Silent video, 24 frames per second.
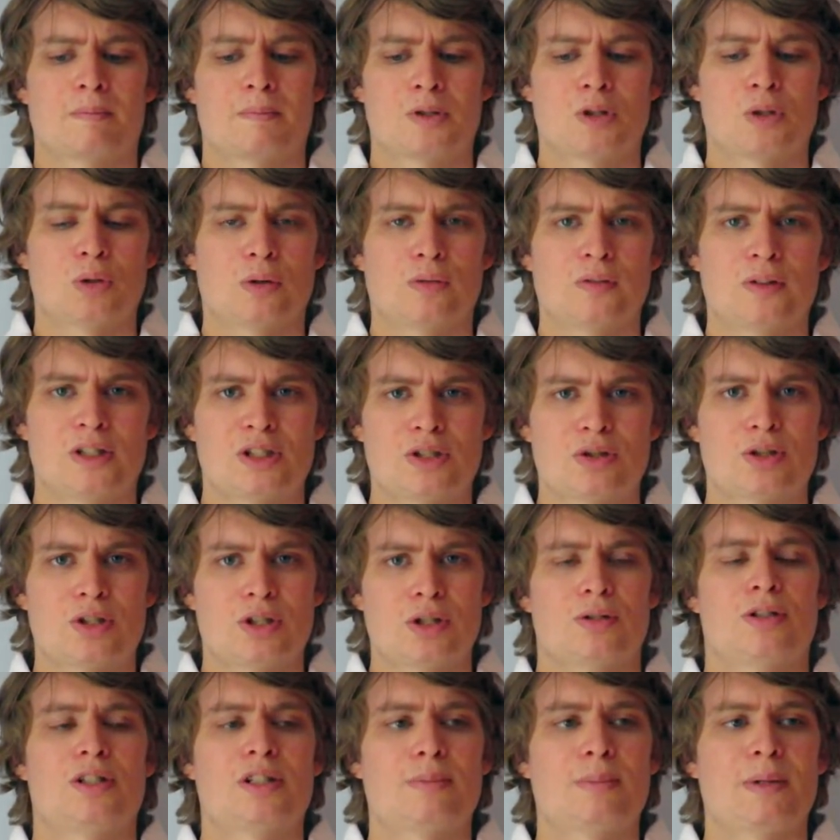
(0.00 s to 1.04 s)
sort of
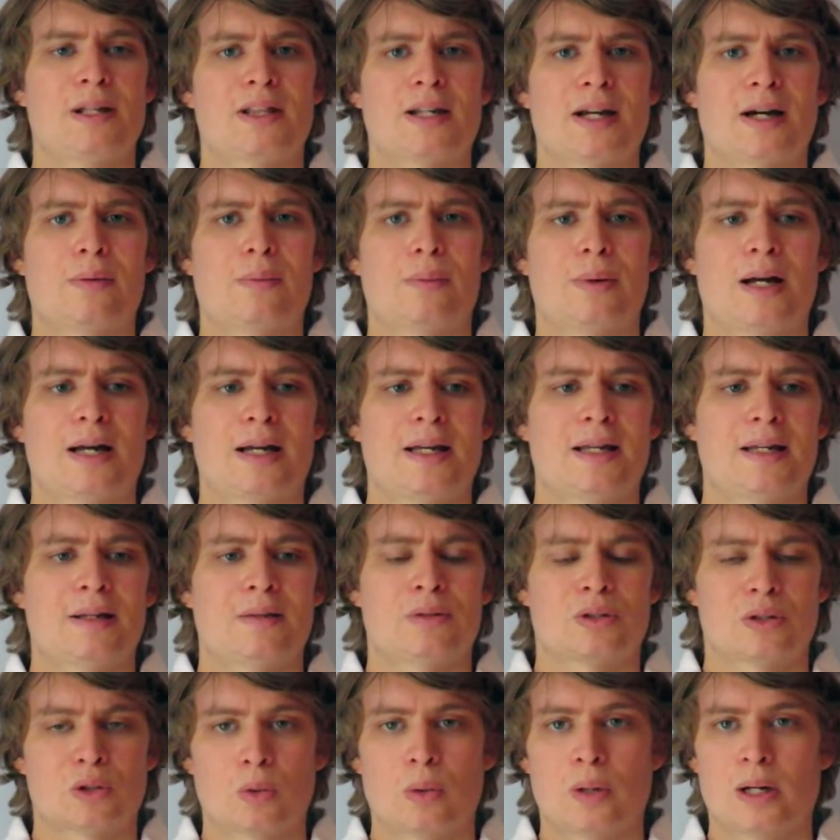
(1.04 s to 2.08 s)
introducing me that way, it
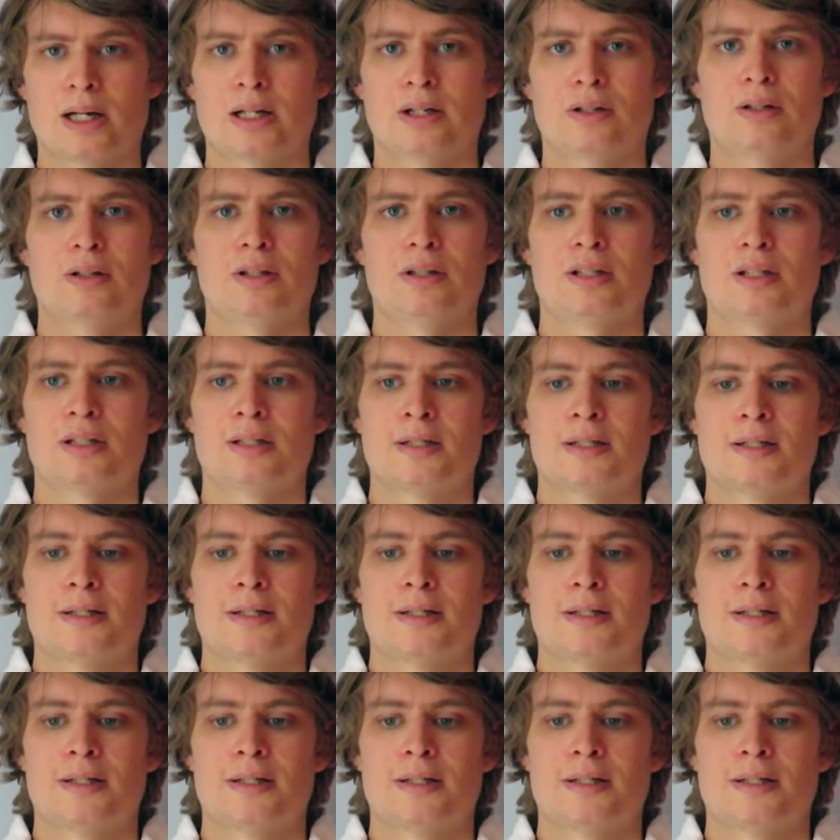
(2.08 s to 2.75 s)
was quite good.